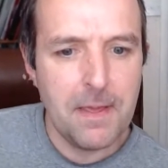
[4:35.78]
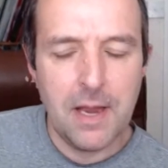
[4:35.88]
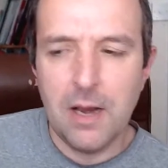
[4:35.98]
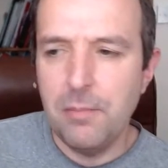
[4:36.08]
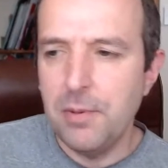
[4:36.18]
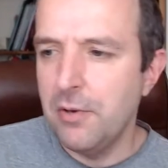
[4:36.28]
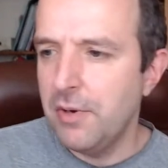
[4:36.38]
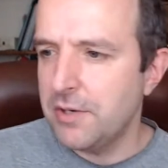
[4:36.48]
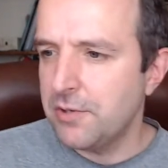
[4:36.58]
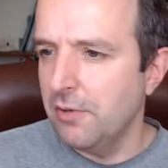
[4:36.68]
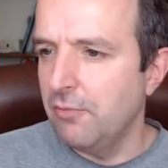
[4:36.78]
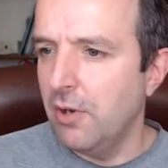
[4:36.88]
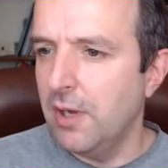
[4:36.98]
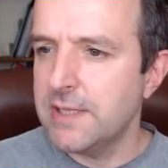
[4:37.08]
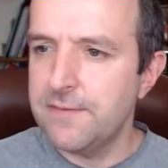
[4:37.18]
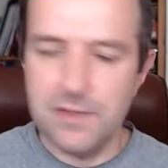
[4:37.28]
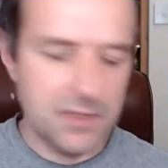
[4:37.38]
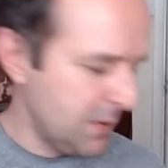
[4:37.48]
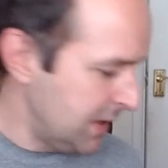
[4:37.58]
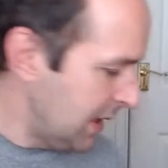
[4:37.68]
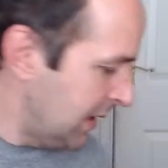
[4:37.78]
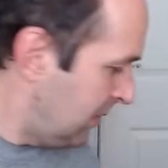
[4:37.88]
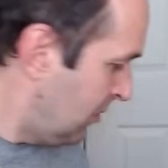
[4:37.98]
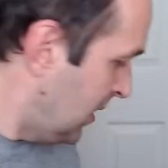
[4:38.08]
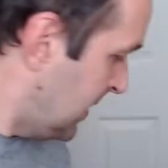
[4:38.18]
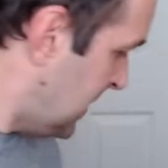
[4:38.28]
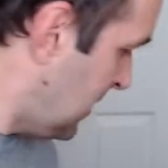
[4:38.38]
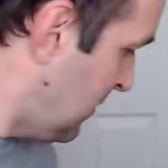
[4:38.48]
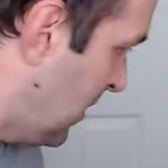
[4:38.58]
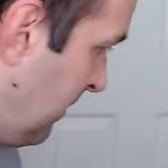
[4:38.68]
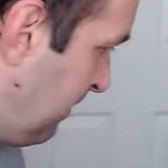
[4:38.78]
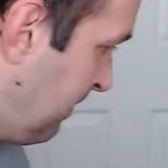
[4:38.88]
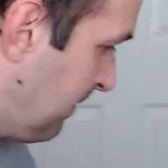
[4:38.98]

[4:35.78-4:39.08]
Hello, Pure Retro. Right, that's the first one done. Right, second one.